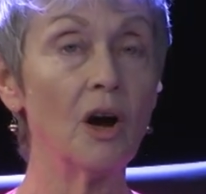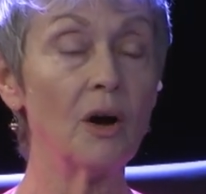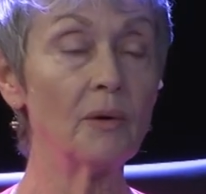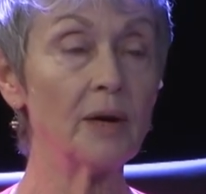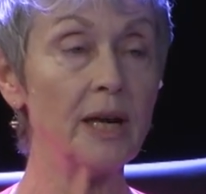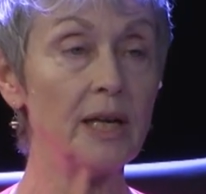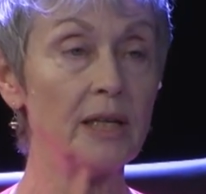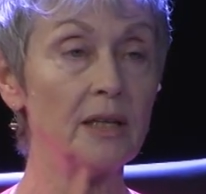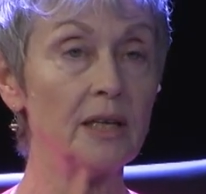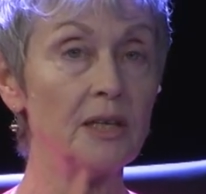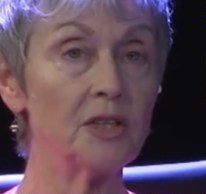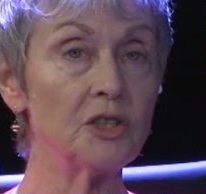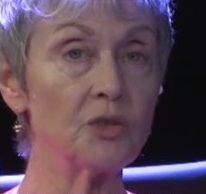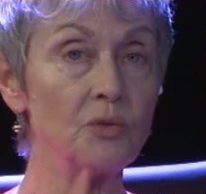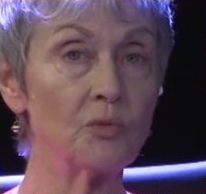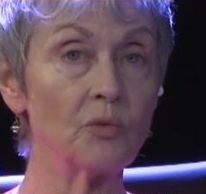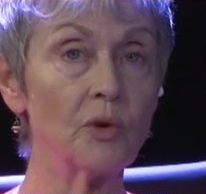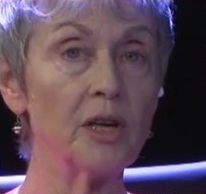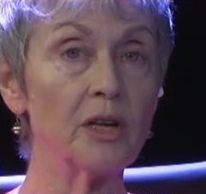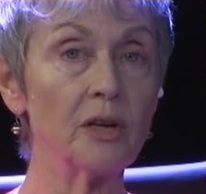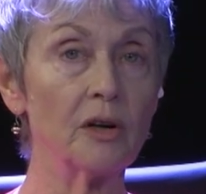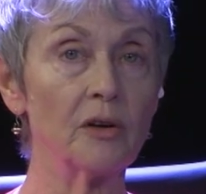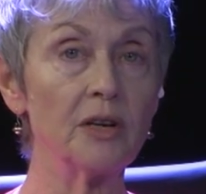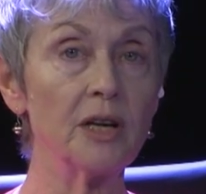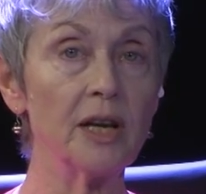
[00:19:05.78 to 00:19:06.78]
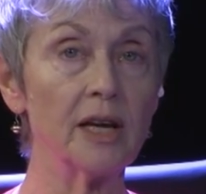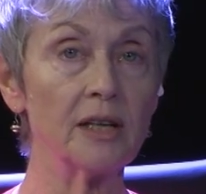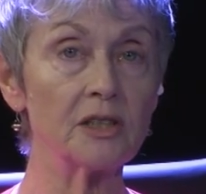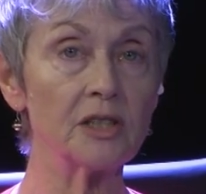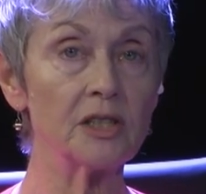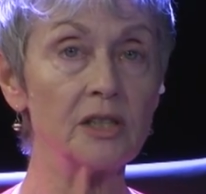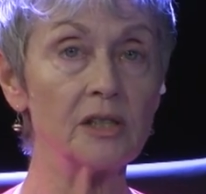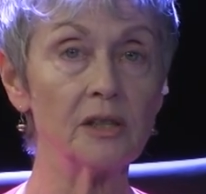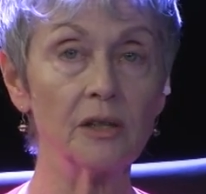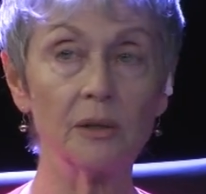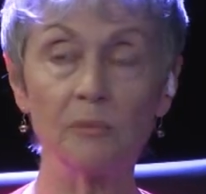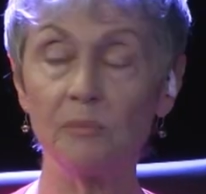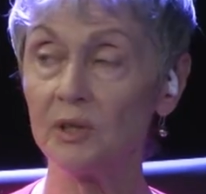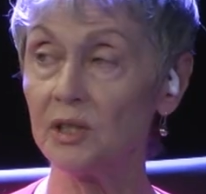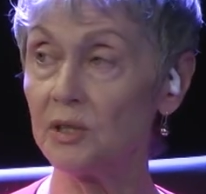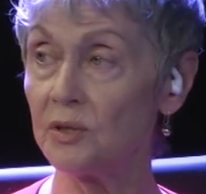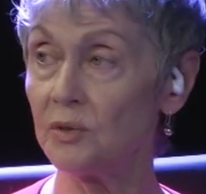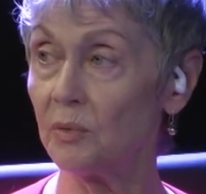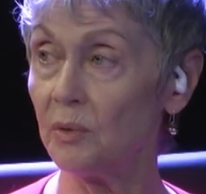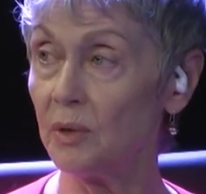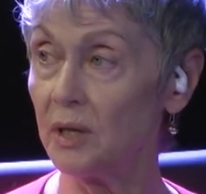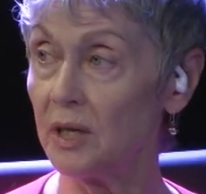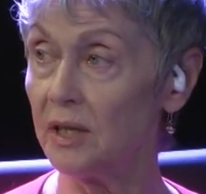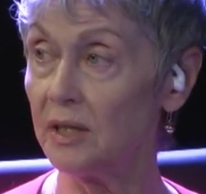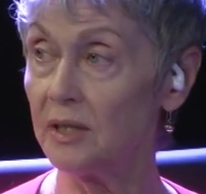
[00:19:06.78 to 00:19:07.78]
All right, let's run our next clip.
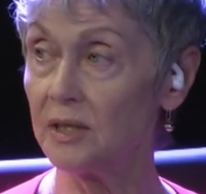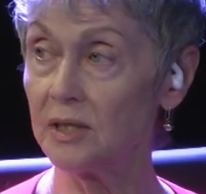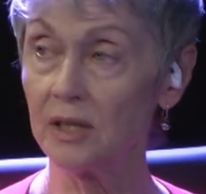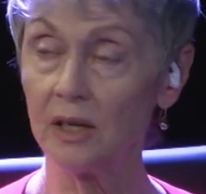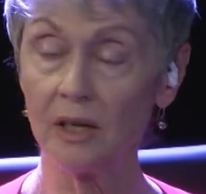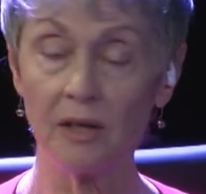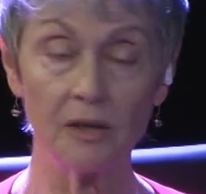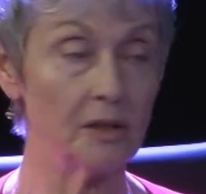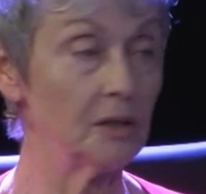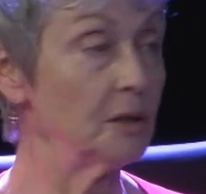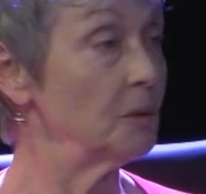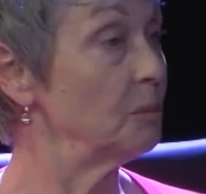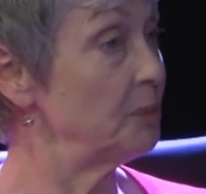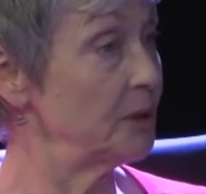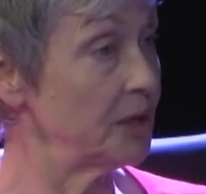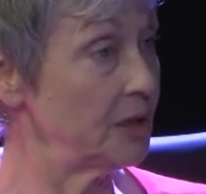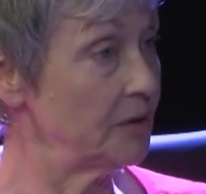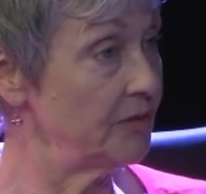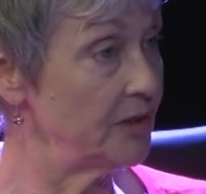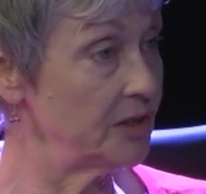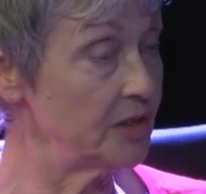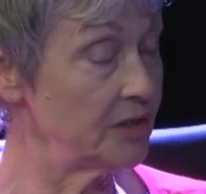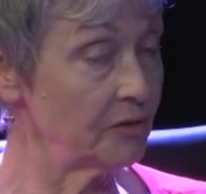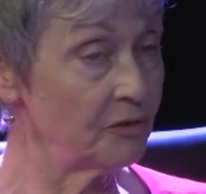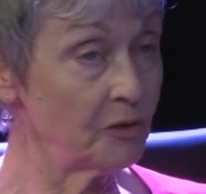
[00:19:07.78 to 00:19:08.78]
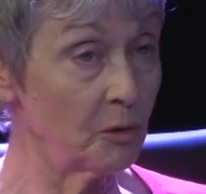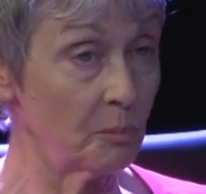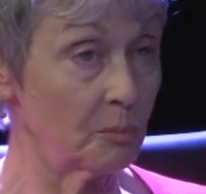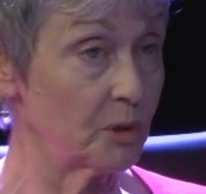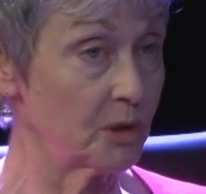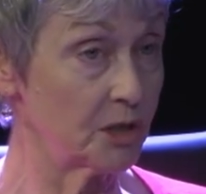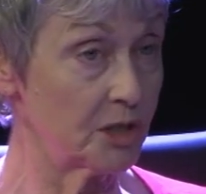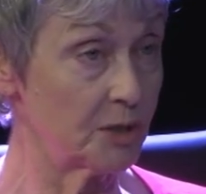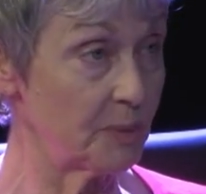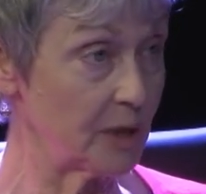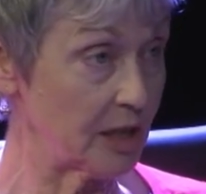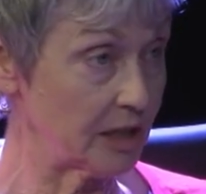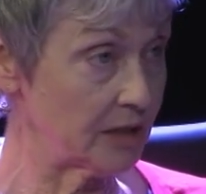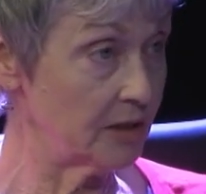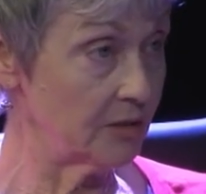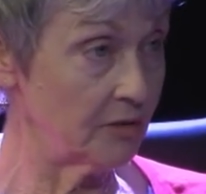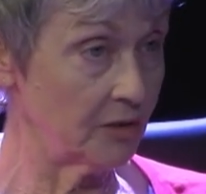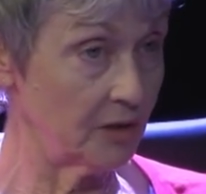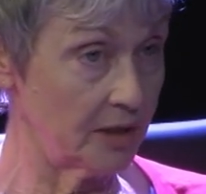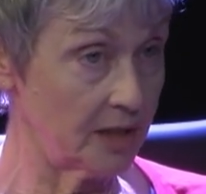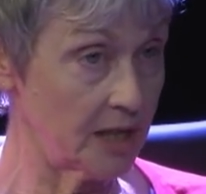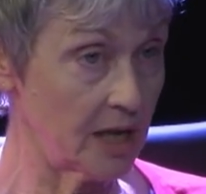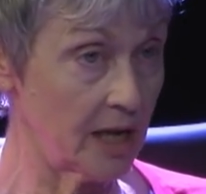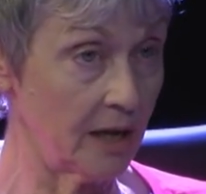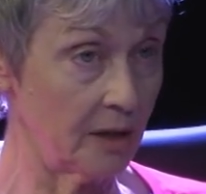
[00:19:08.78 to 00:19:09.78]
This one is a little bit of a different perspective
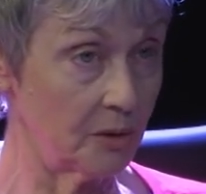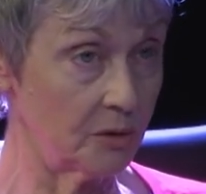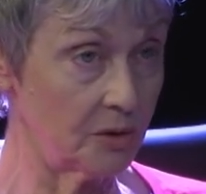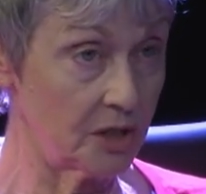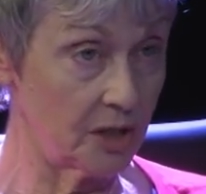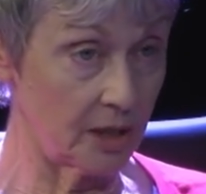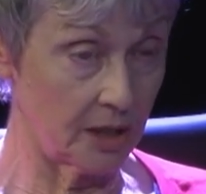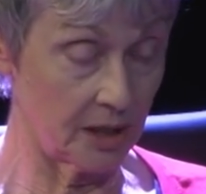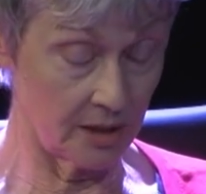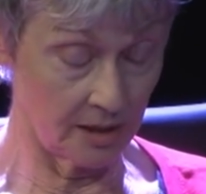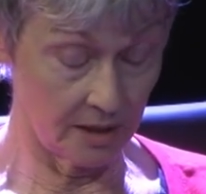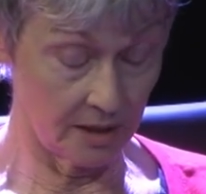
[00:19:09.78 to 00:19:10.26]
on the housing